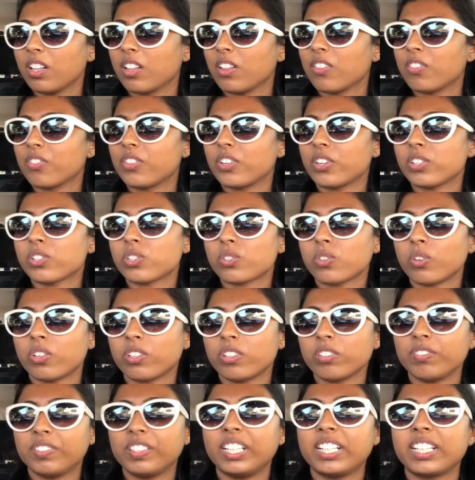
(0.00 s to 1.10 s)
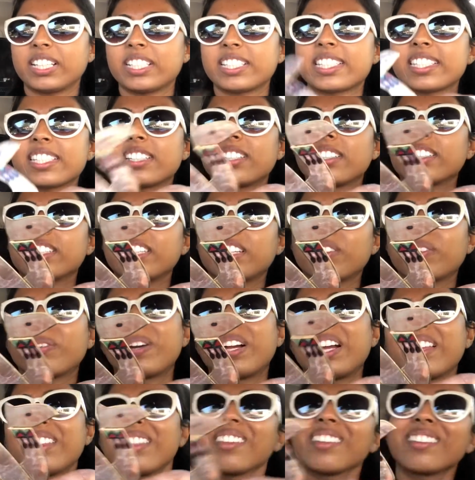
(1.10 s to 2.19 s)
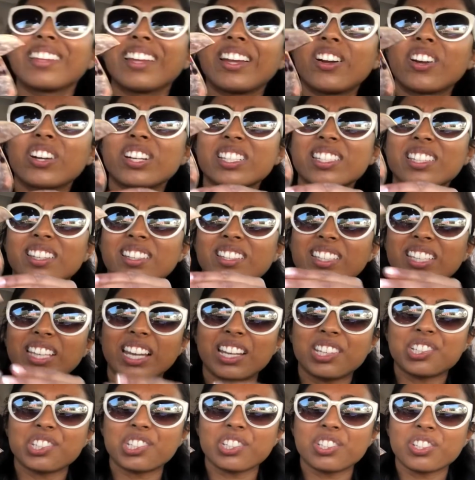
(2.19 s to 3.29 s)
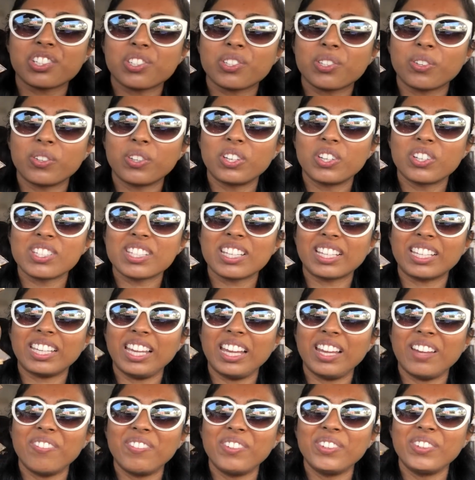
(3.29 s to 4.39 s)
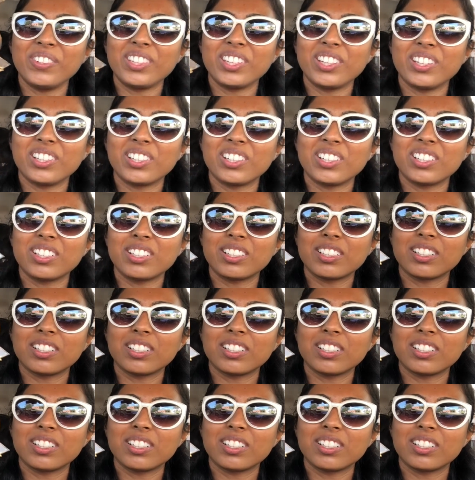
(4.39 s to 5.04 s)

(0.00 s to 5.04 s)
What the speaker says: They're sort of like well, I think they are sun catchers. So here's a camel here,